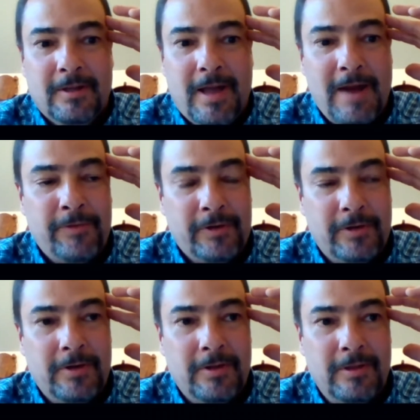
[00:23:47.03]

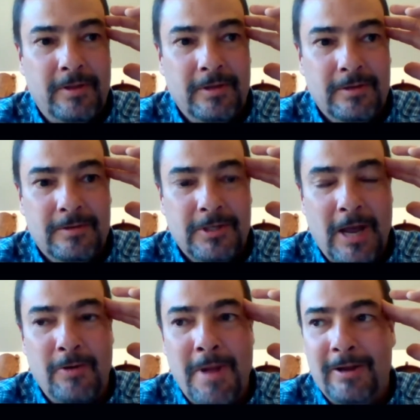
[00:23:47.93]
Africa and the
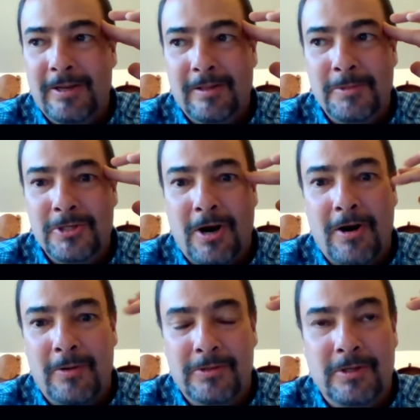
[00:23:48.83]
shadow of Mount
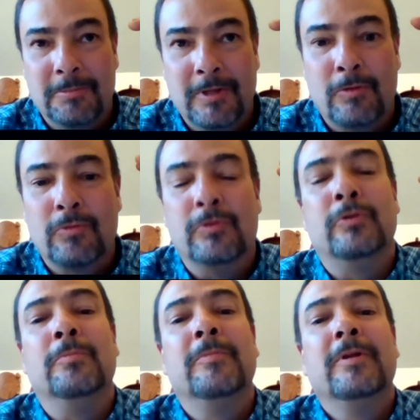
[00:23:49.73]
Kilimanjaro in some little
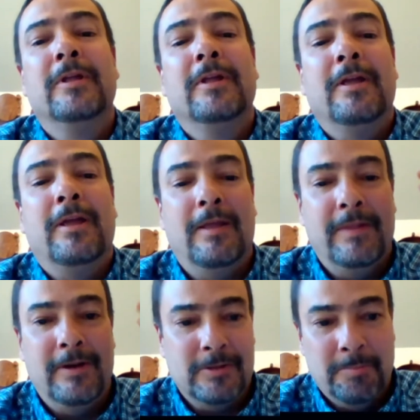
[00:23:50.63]
room, and
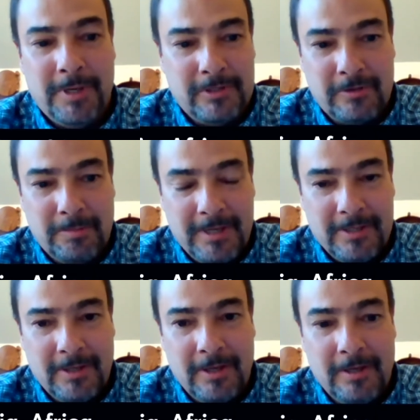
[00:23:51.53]
there's a picture of my
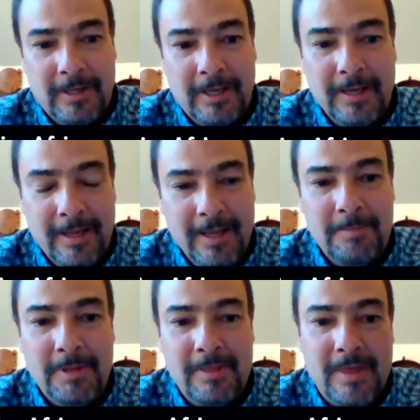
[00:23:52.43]
son. And it
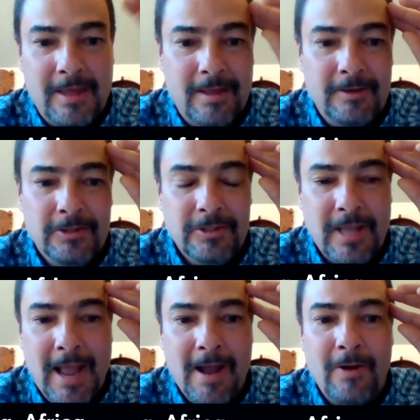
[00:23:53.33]
hit me then just
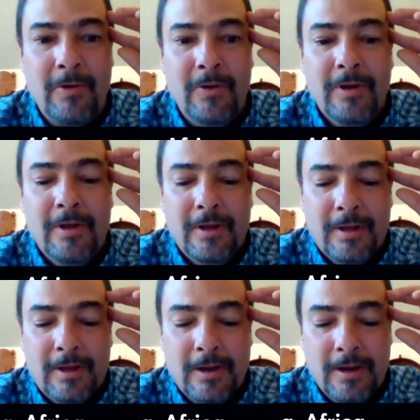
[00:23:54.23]
how
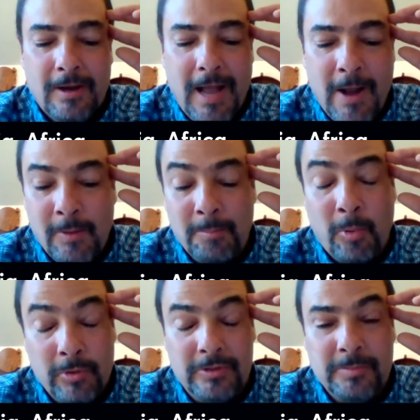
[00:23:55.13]

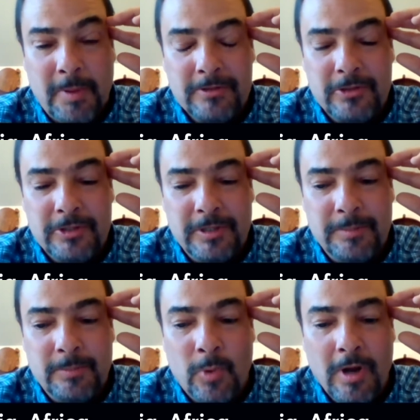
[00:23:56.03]
important
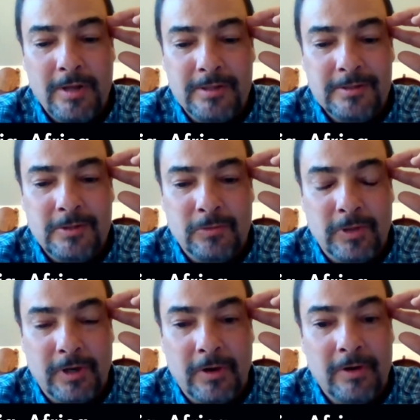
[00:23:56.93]
sponsorship was to
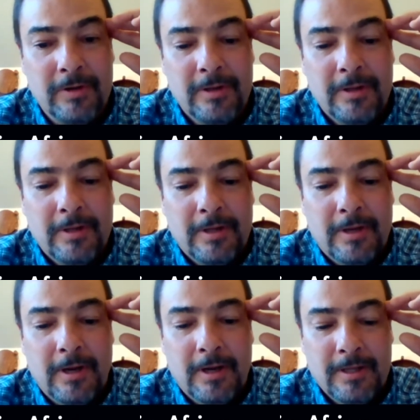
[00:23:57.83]
Renard.
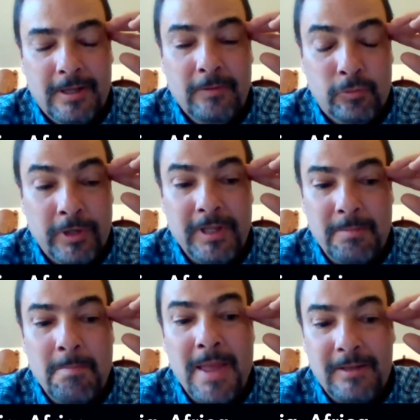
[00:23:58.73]
It really
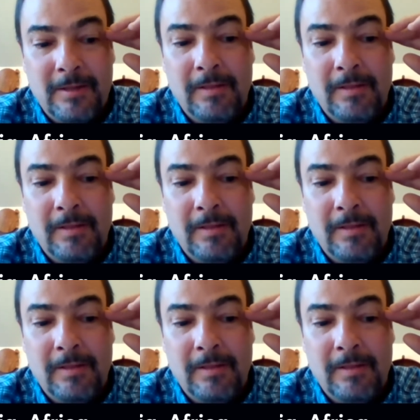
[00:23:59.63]
meant a